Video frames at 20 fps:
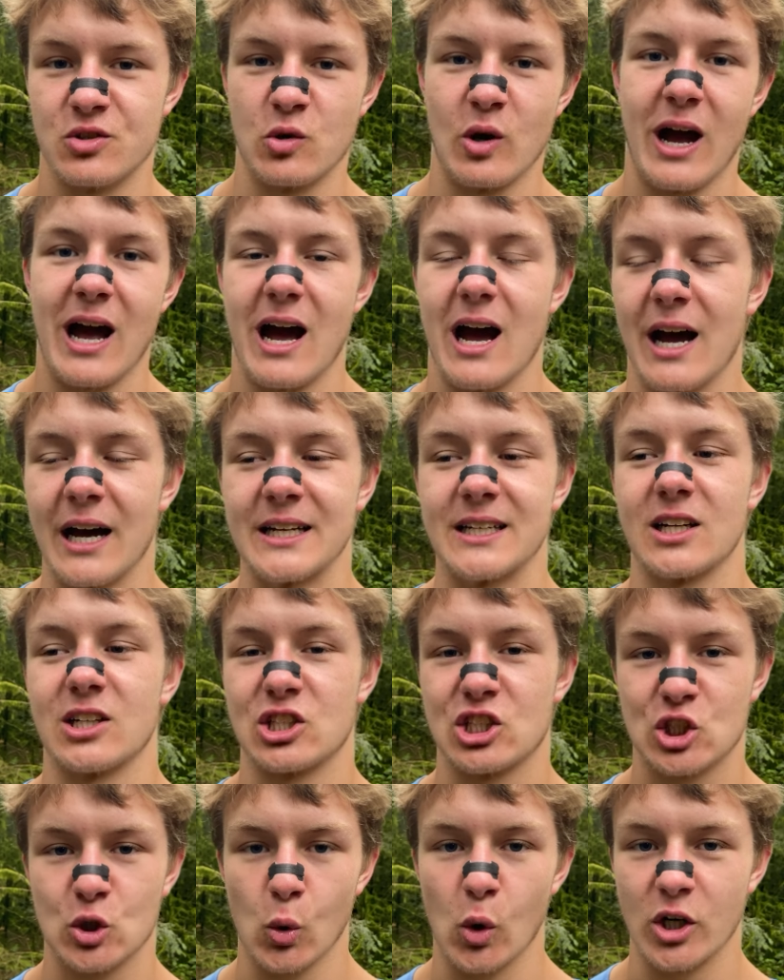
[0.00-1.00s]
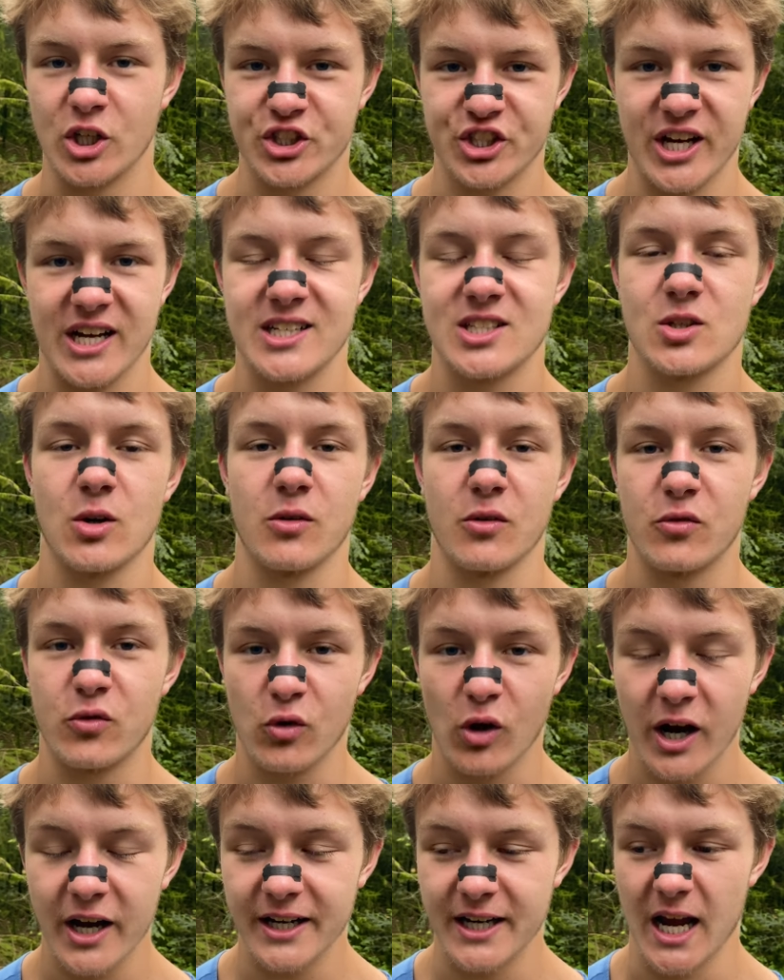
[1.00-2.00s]
you had a sore chest on
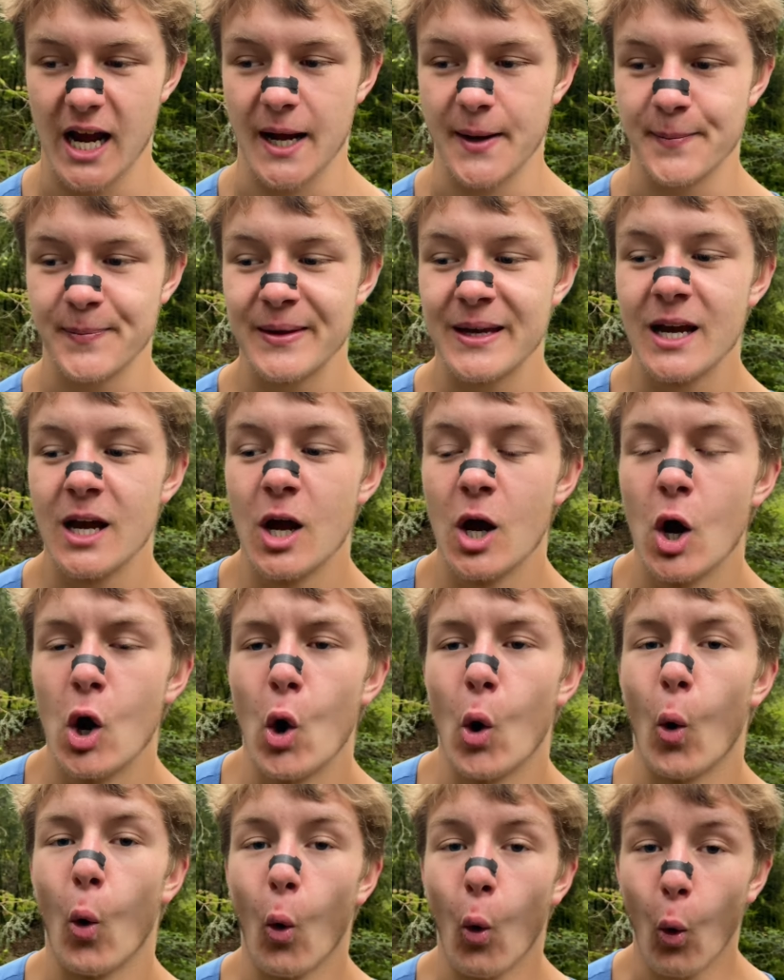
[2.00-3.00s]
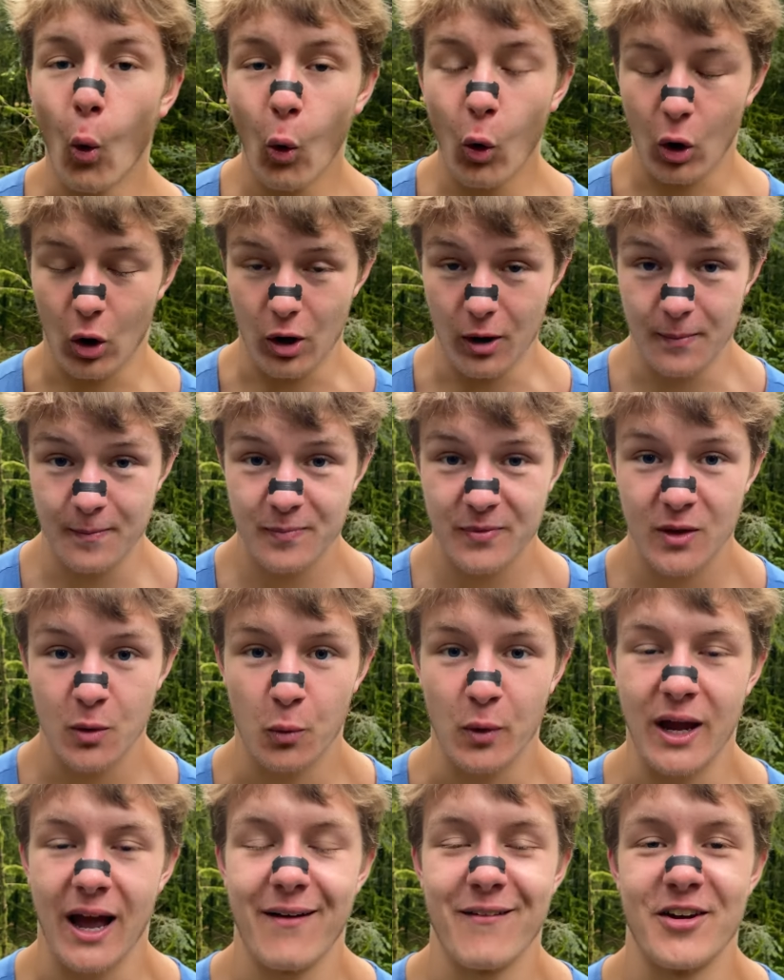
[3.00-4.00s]
Friday, or
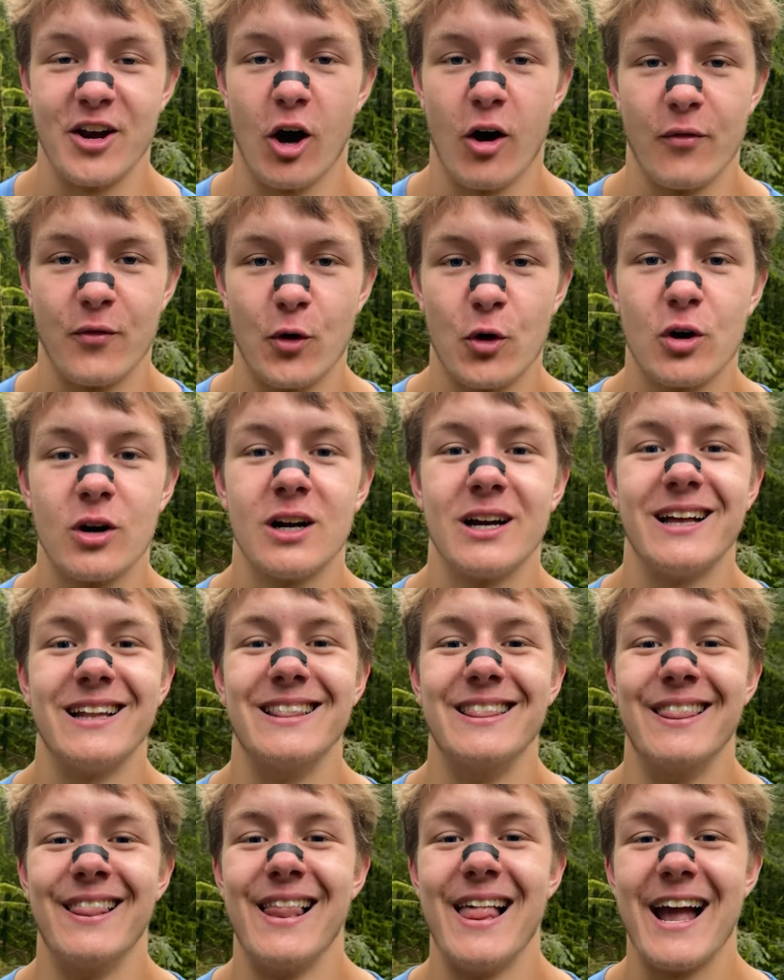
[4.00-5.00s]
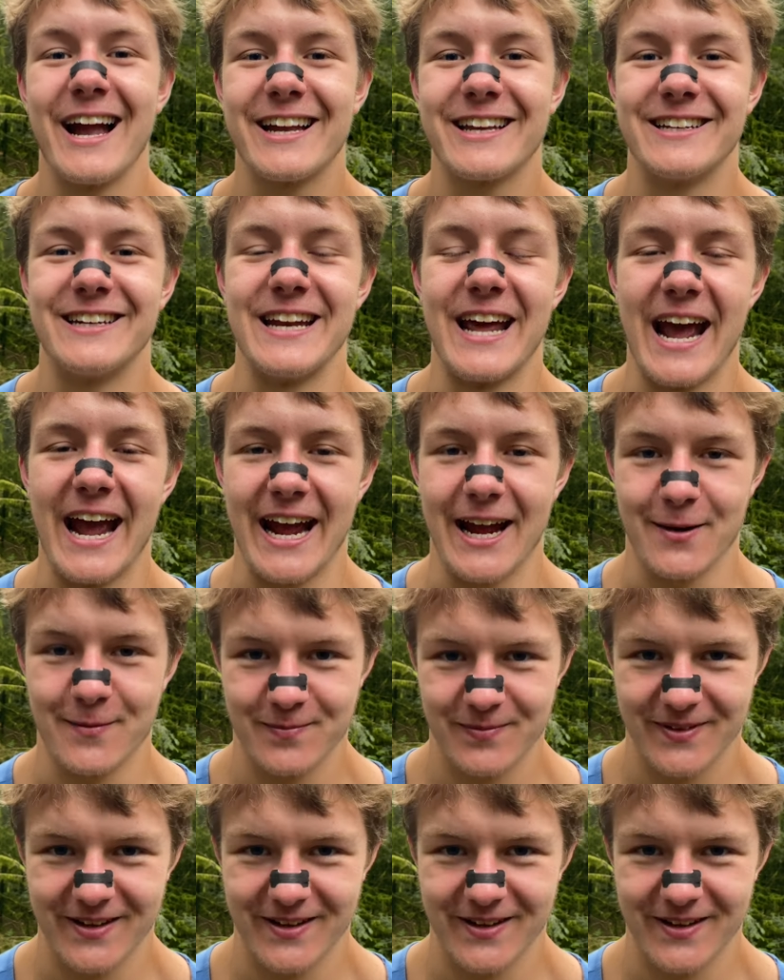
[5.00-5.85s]
we have another leg day.